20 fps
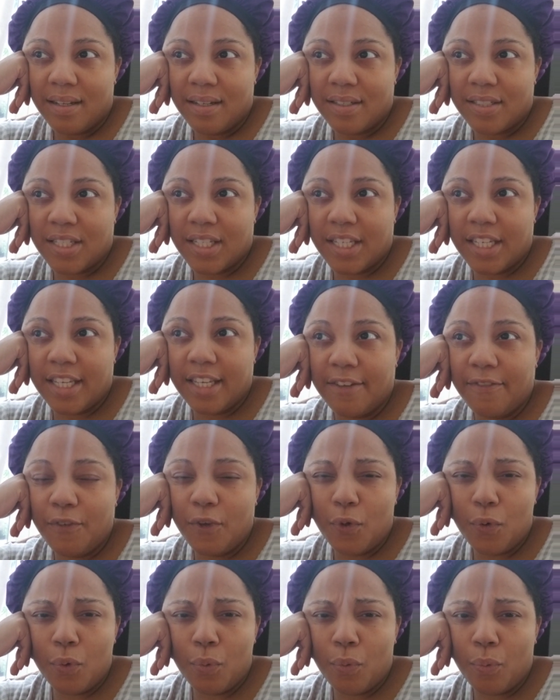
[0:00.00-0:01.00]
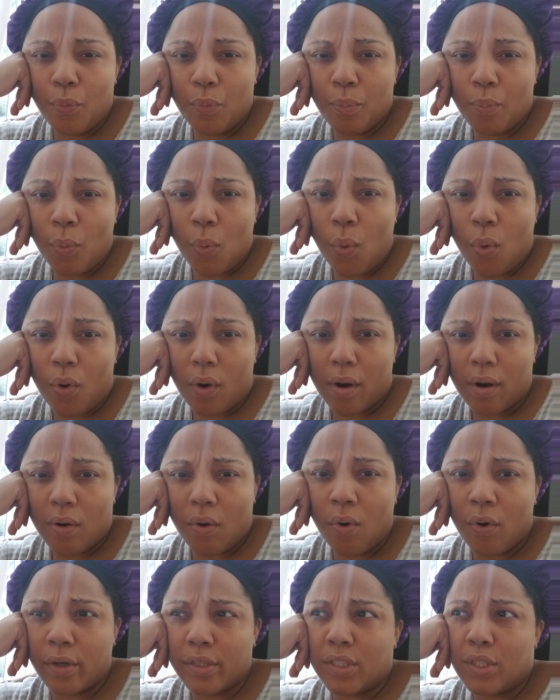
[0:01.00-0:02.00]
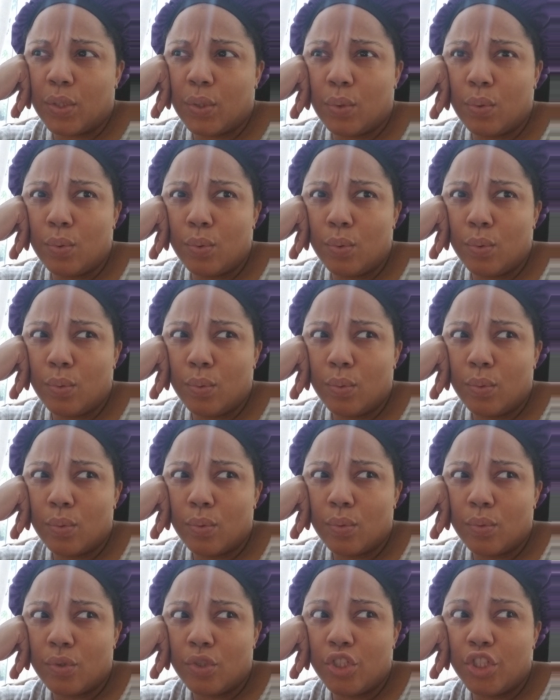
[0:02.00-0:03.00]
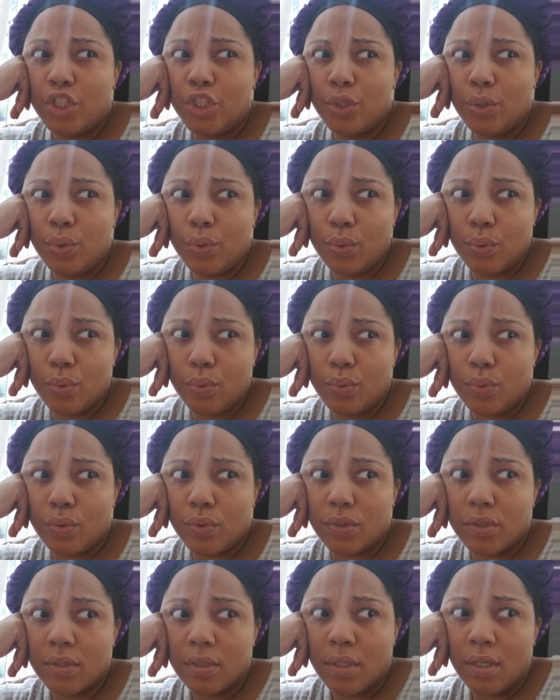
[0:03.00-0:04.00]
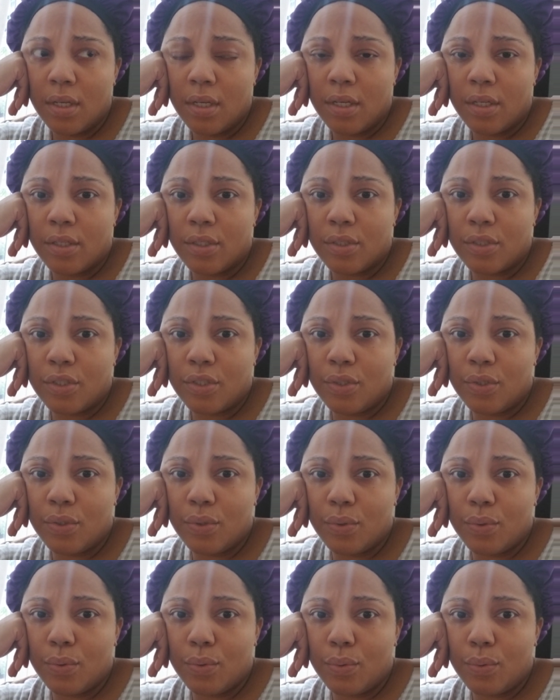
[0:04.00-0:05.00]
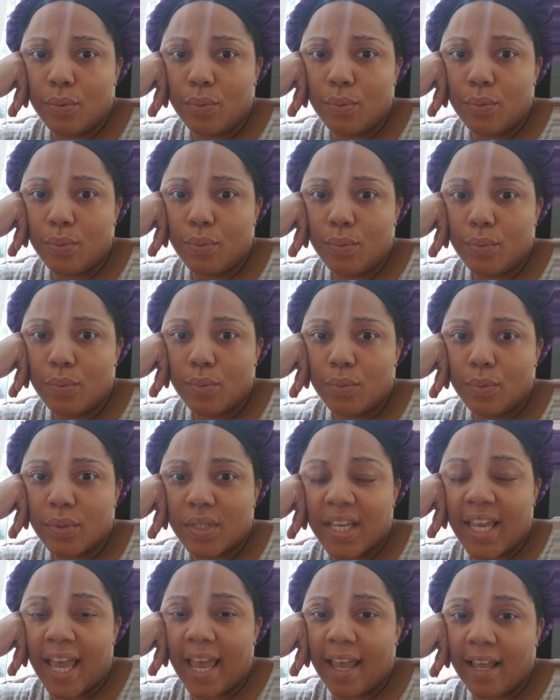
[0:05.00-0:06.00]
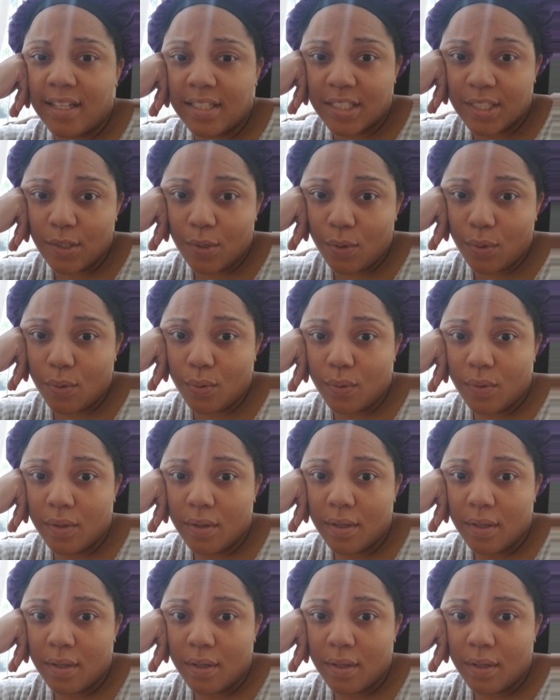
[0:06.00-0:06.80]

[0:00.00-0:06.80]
to give you more or to choose to cancel